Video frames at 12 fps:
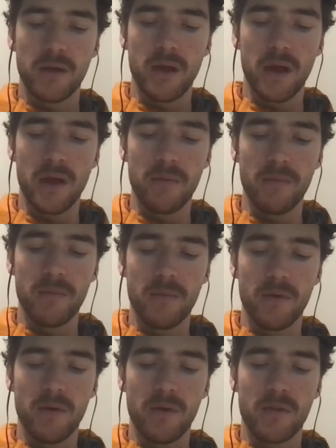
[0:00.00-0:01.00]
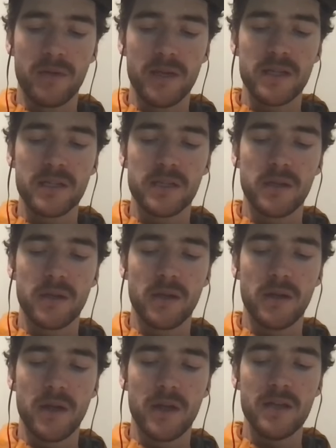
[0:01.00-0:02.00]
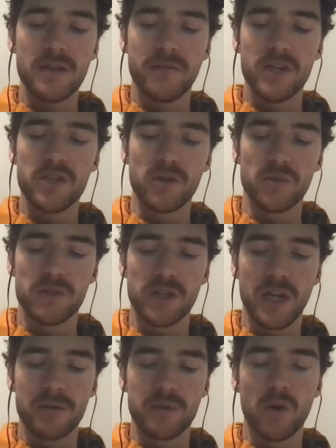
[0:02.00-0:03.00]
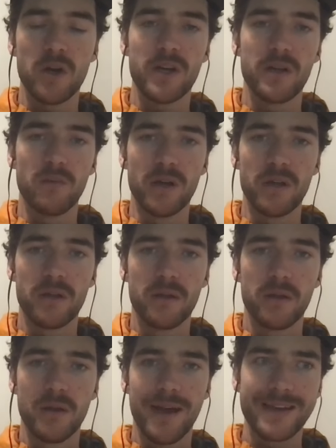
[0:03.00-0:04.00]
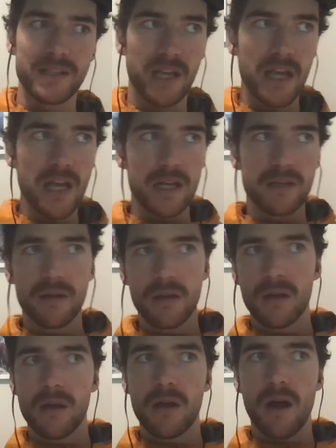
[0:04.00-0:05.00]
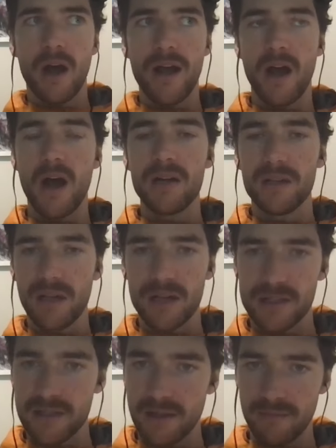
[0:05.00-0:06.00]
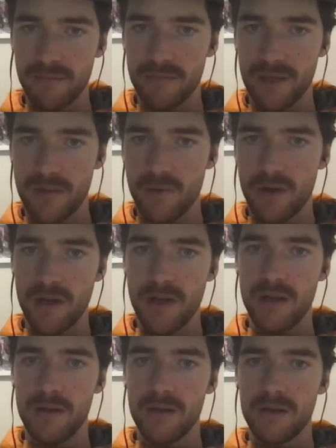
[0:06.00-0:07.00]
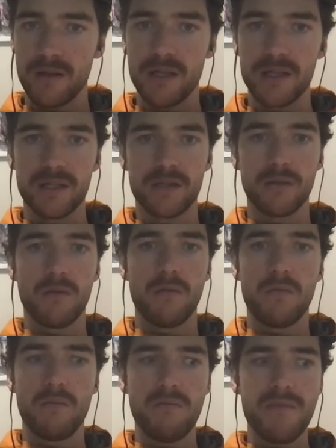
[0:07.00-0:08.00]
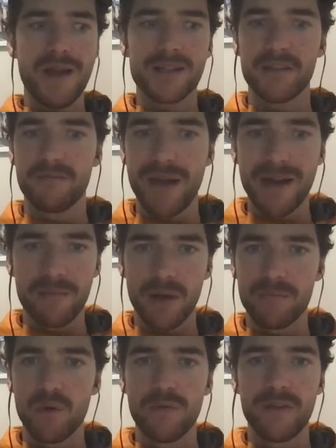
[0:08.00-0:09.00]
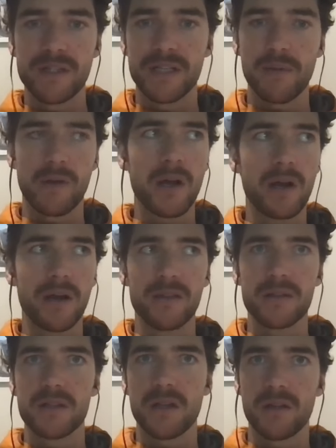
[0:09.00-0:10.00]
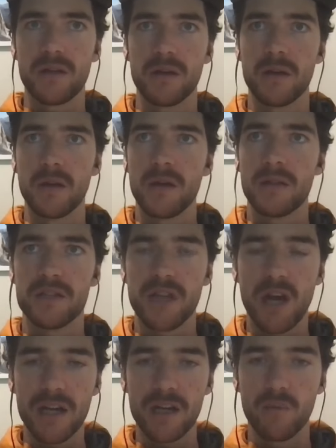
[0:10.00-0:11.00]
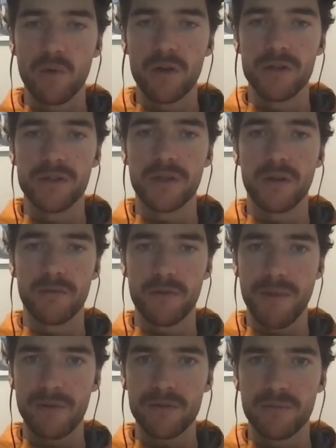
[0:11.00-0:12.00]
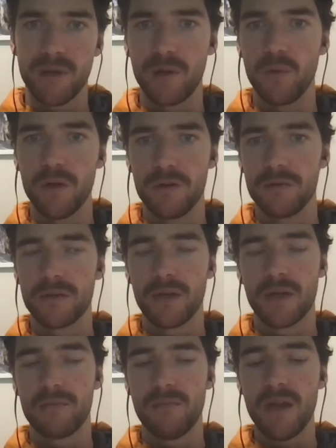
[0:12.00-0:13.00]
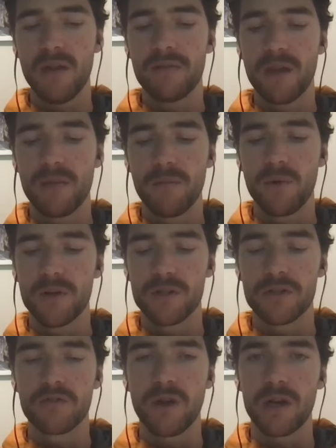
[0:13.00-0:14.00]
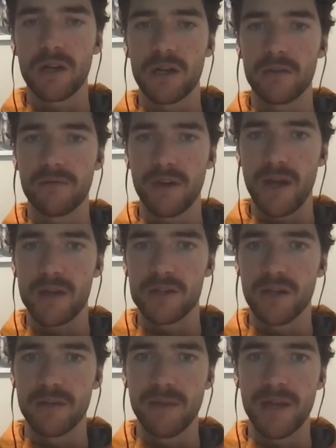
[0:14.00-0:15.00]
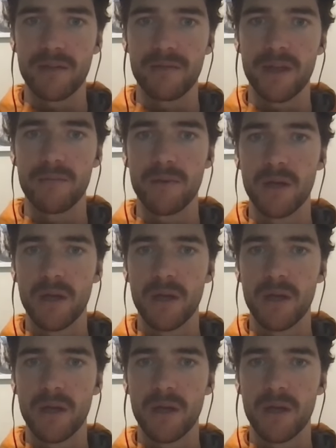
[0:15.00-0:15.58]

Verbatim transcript: um, these individuals that I was working with as a kid I idolized them. They were in these massive mountain bike movies. They were kind of like the, the, the Tiger Woods of the mountain bike world, and many of them were struggling financially. Many of them